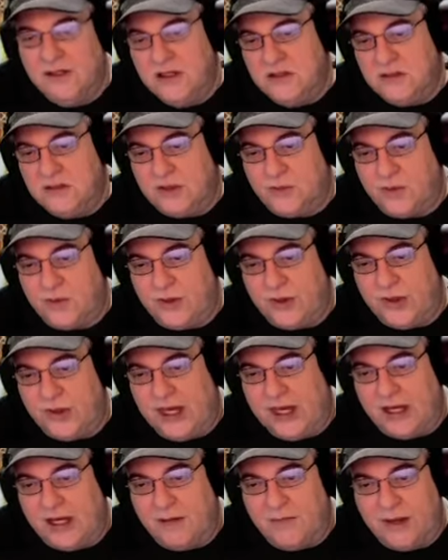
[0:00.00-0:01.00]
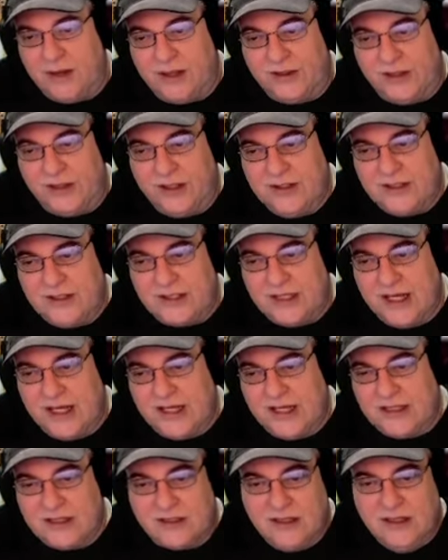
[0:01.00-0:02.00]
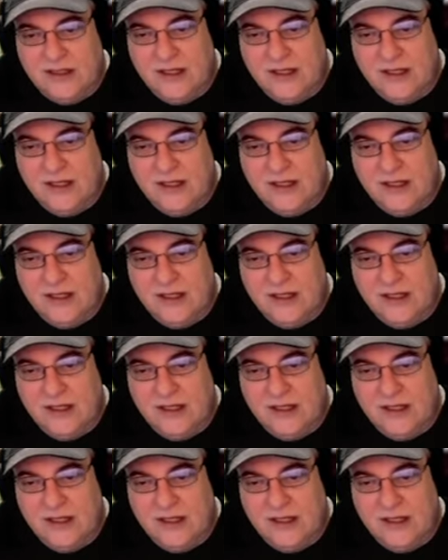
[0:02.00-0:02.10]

It's worth thinking about those things.